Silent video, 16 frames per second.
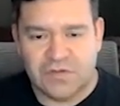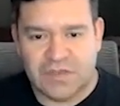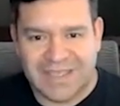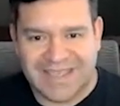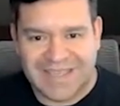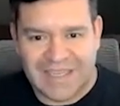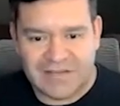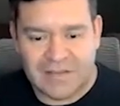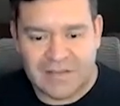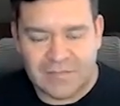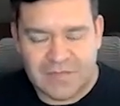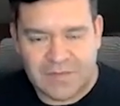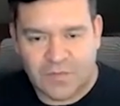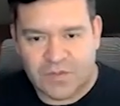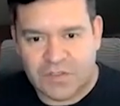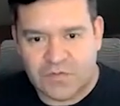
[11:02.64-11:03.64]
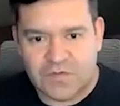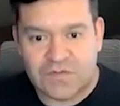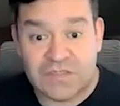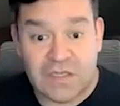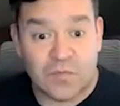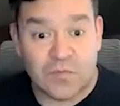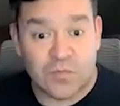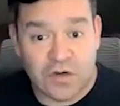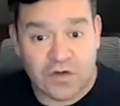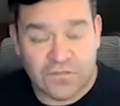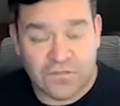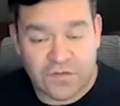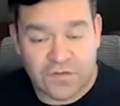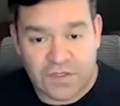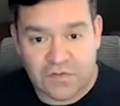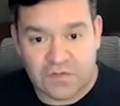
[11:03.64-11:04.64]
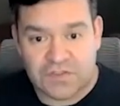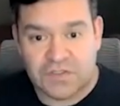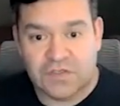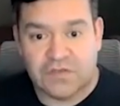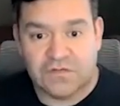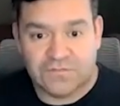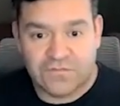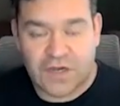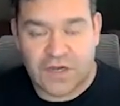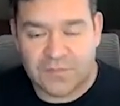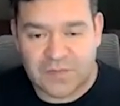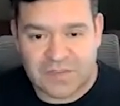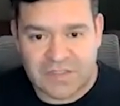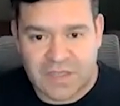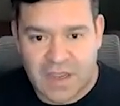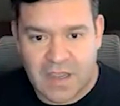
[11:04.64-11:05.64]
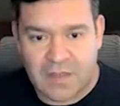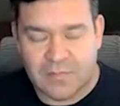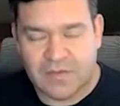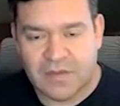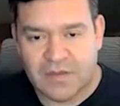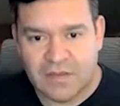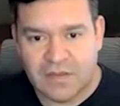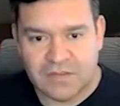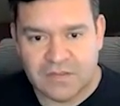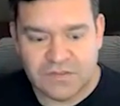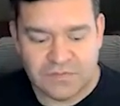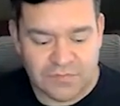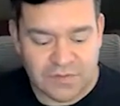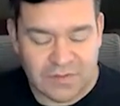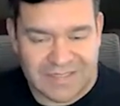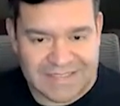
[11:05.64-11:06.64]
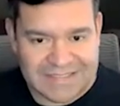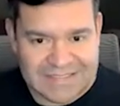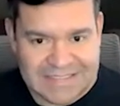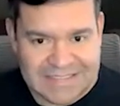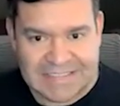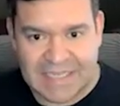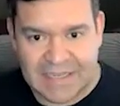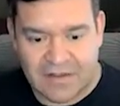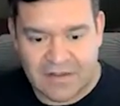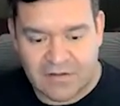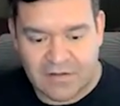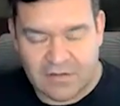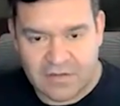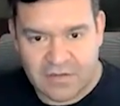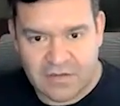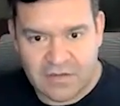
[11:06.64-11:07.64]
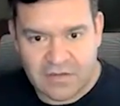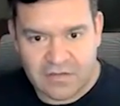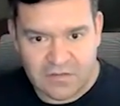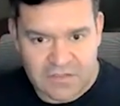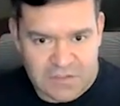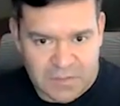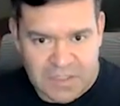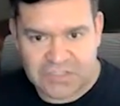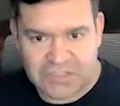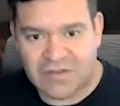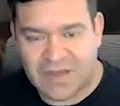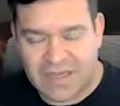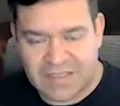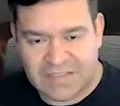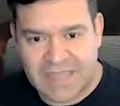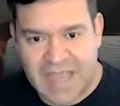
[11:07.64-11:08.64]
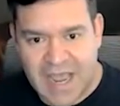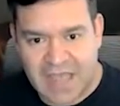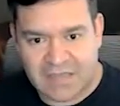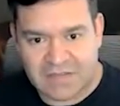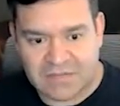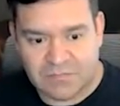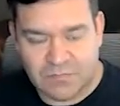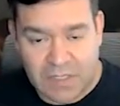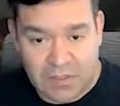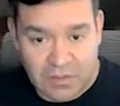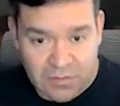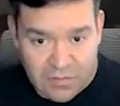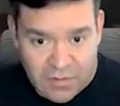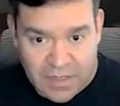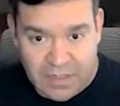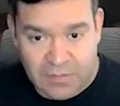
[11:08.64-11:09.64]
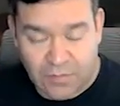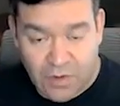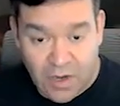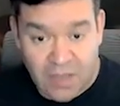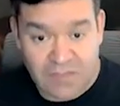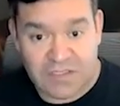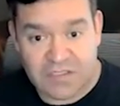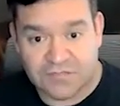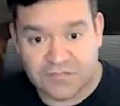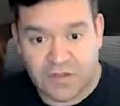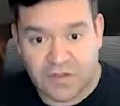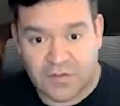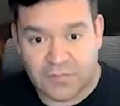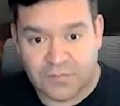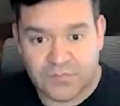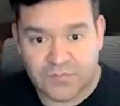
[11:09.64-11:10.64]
can get them to do some work for you so you can free up the time to really detail those specialized tasks and create a process flow.